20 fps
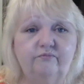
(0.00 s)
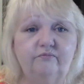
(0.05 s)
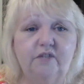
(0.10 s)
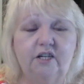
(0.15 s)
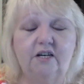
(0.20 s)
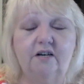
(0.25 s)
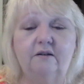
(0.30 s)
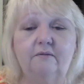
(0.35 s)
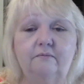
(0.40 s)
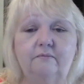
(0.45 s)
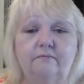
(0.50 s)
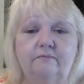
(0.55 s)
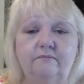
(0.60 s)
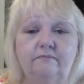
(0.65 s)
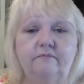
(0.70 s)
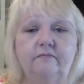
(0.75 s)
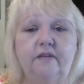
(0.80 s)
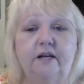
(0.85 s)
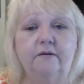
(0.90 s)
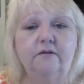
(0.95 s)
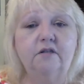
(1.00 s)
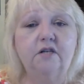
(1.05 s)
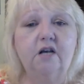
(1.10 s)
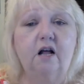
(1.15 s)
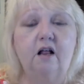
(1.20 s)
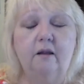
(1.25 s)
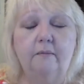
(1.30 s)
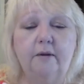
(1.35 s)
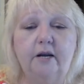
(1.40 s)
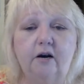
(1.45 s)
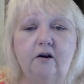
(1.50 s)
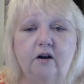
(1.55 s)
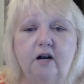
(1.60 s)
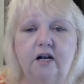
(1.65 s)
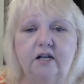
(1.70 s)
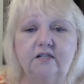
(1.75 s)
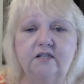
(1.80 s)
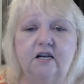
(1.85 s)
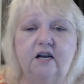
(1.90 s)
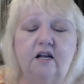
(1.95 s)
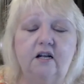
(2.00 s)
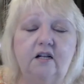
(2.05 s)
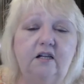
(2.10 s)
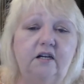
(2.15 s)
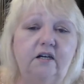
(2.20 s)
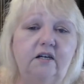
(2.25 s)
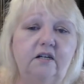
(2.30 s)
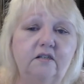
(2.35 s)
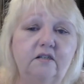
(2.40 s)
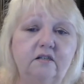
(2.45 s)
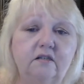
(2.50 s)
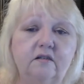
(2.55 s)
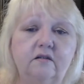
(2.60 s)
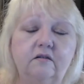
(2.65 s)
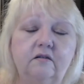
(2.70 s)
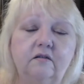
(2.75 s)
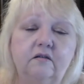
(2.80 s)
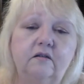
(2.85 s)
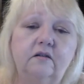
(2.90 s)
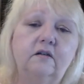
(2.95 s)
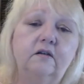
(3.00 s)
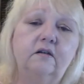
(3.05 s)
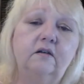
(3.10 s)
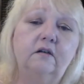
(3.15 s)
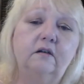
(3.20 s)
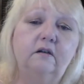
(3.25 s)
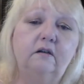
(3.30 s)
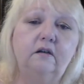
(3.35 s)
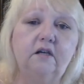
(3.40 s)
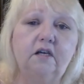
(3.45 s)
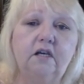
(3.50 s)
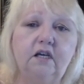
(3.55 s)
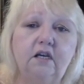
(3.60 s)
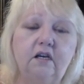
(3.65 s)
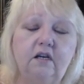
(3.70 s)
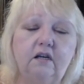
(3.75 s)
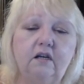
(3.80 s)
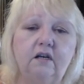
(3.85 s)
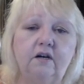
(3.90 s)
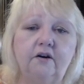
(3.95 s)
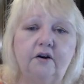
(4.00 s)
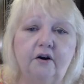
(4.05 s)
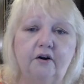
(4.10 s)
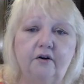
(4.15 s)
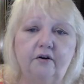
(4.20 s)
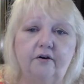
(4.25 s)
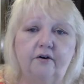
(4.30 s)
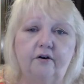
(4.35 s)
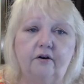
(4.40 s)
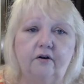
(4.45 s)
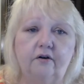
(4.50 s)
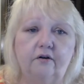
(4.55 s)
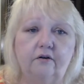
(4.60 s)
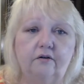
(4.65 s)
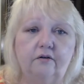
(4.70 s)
Yeah. That was calling me all kinds of ugliness. Geek and nerd.